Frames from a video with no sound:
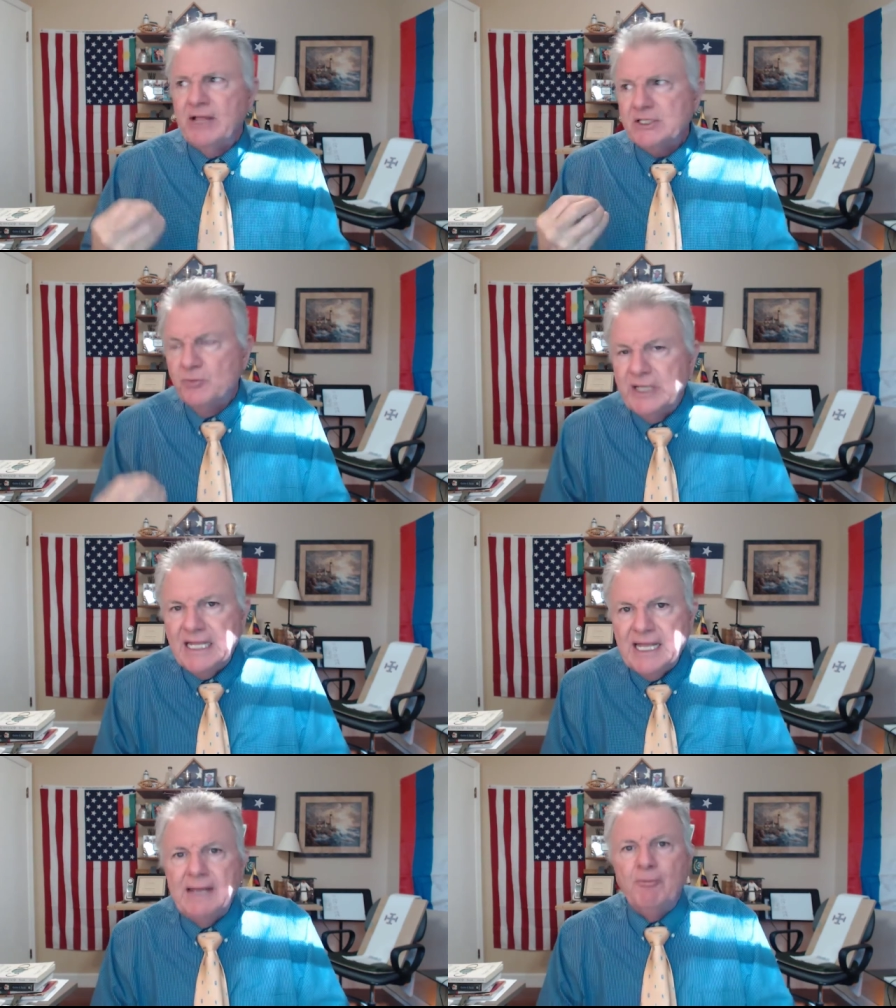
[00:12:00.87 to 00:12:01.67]
That's what we
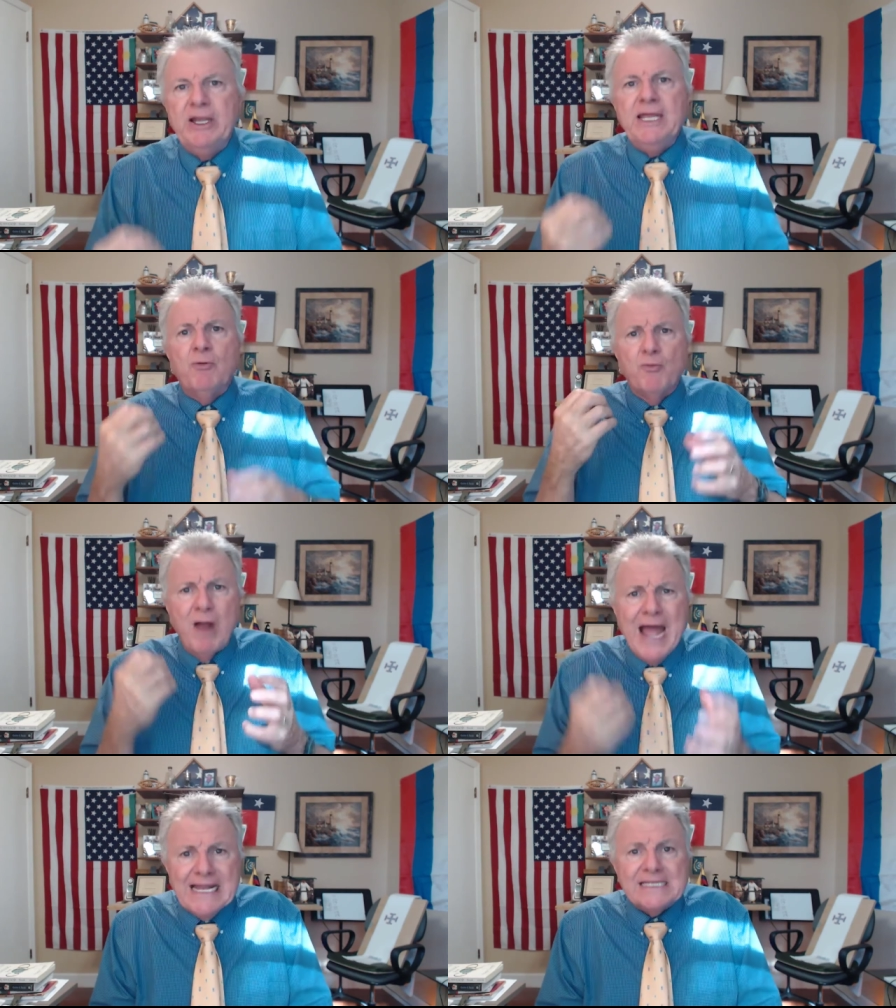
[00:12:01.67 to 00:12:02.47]
need. We need a
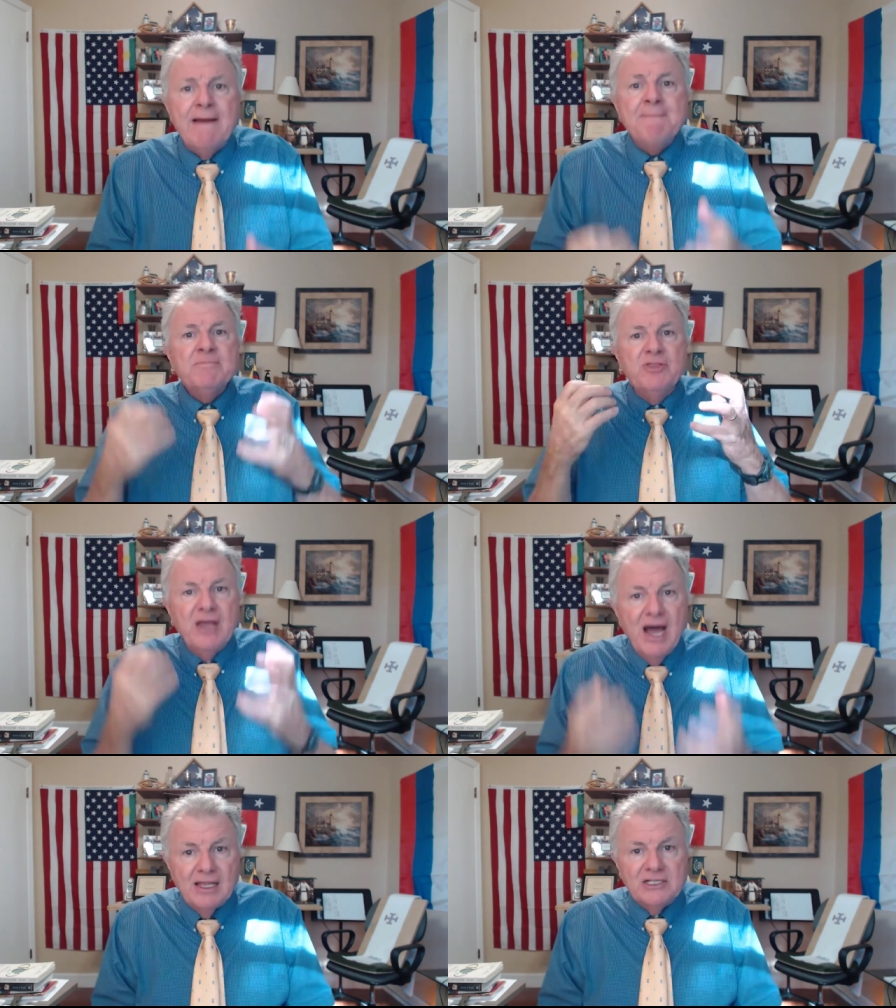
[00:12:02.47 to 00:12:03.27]
right
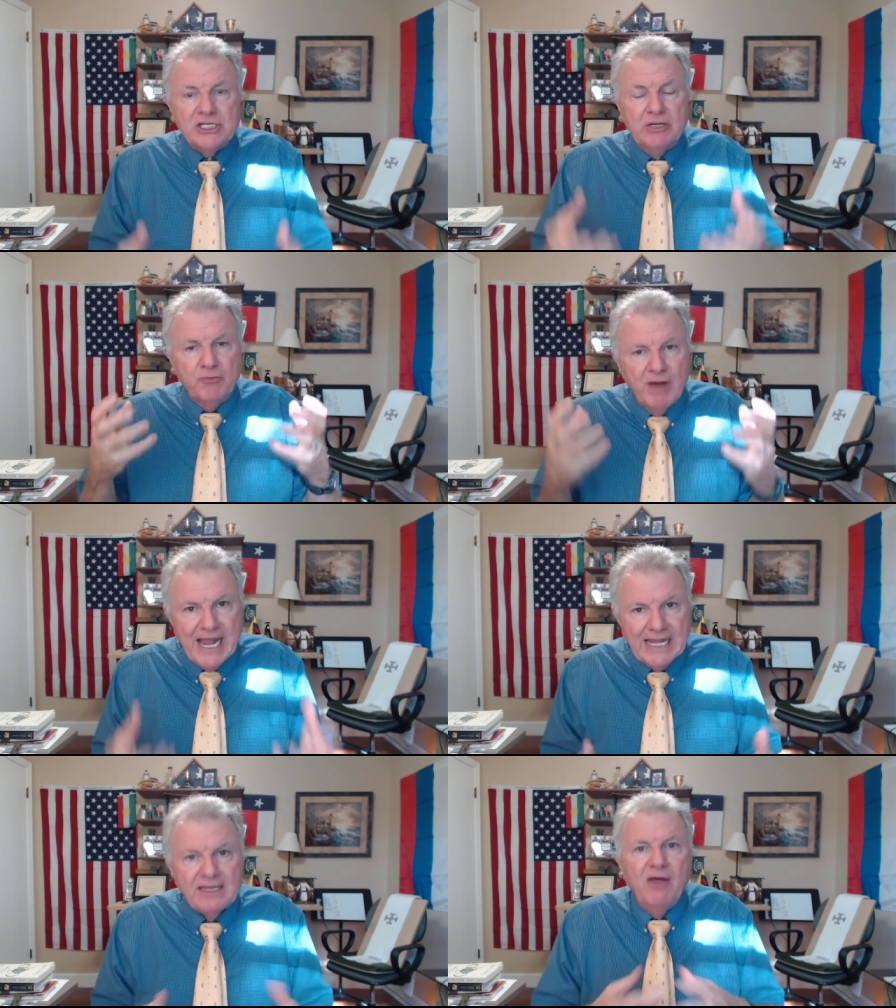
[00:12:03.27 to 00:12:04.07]
theology,
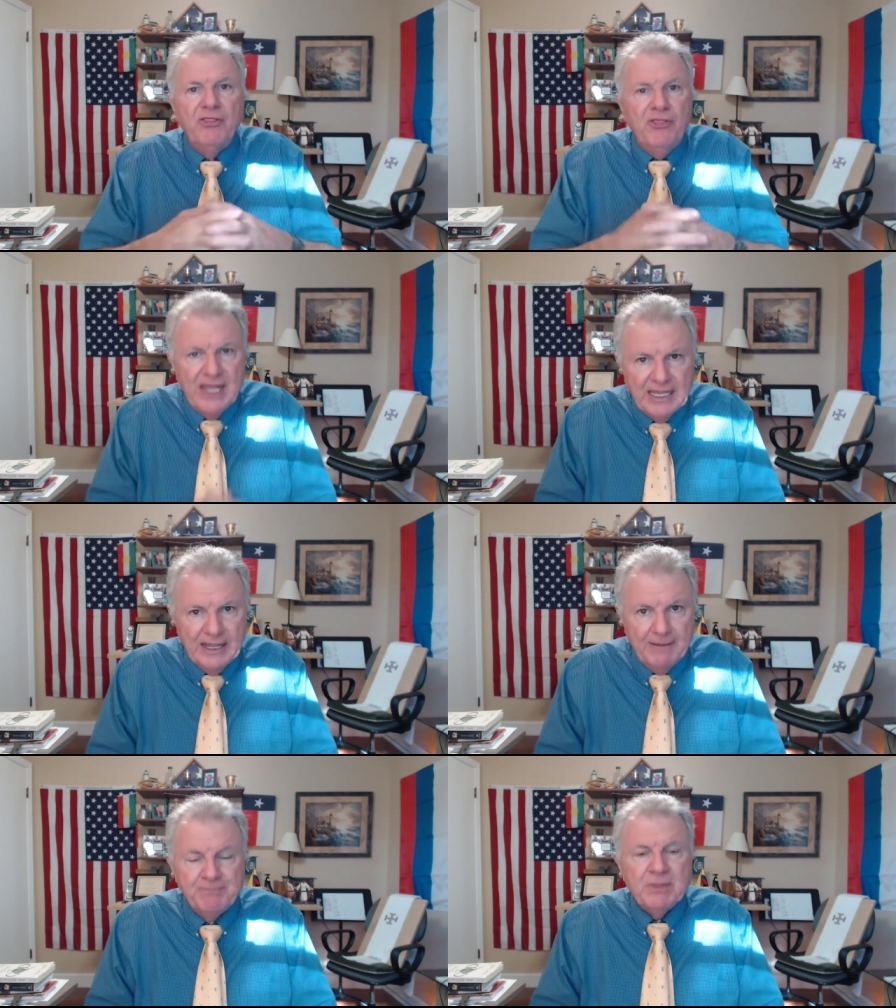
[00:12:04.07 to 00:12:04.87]
right
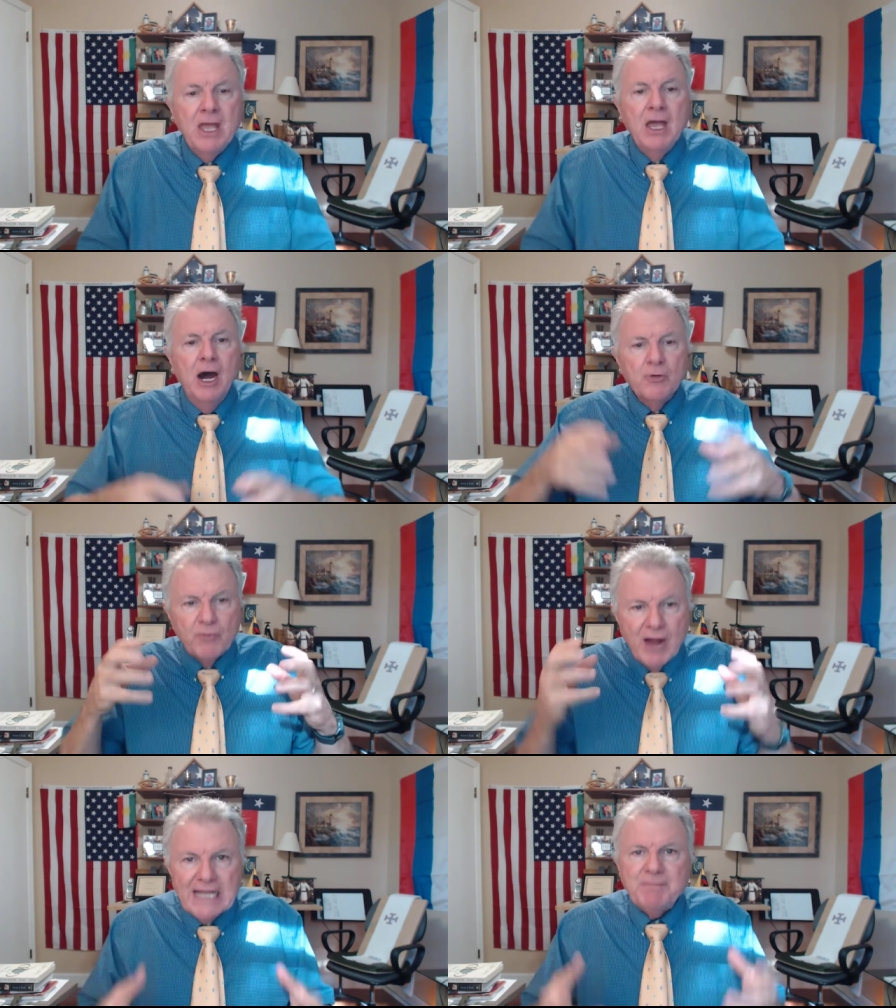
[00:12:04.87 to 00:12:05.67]
thinking, a
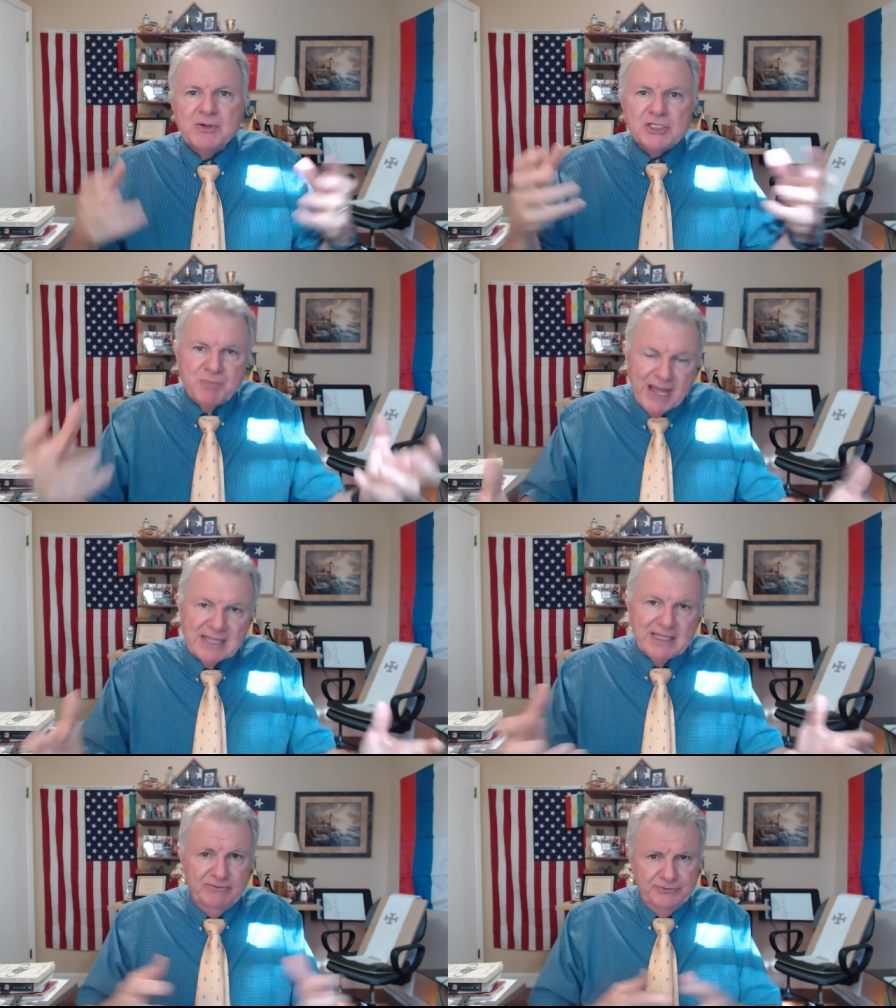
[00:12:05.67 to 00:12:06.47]
right
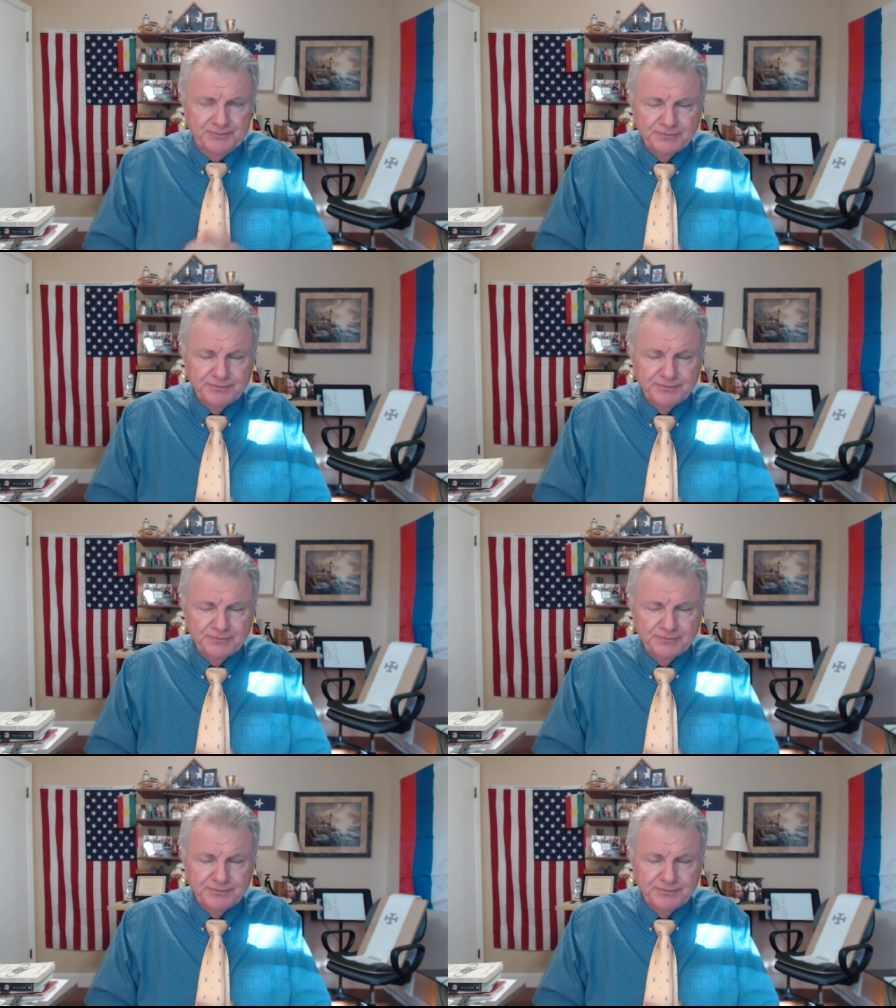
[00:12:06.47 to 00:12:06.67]
perspective